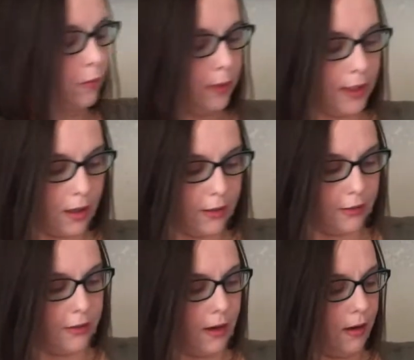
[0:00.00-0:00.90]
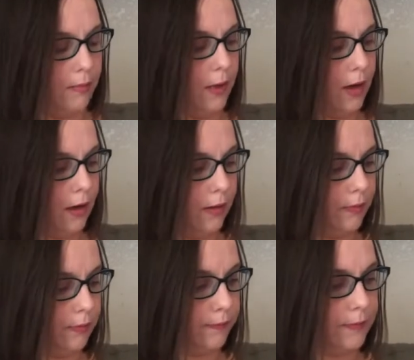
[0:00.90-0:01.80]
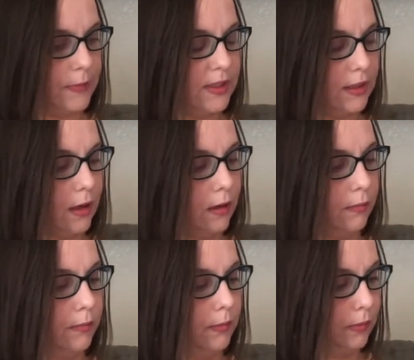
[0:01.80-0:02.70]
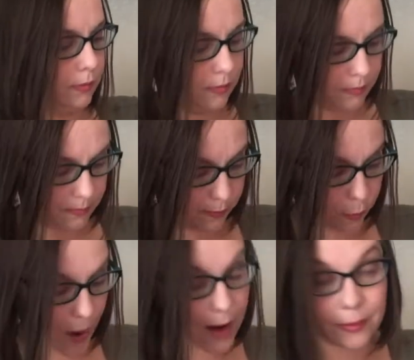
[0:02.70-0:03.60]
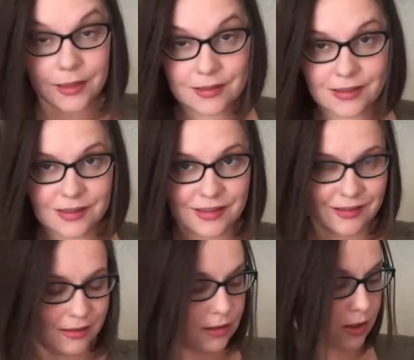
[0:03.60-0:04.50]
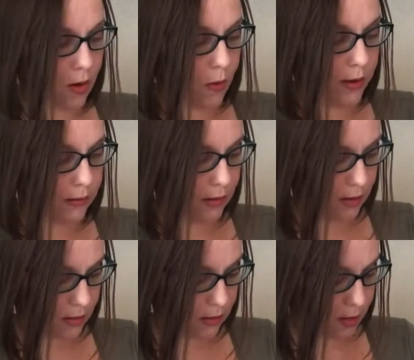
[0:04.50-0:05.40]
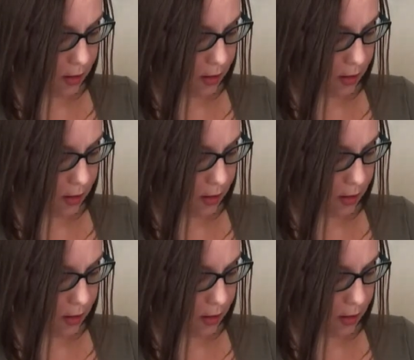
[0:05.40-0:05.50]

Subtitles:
We got them some rabbits to go in their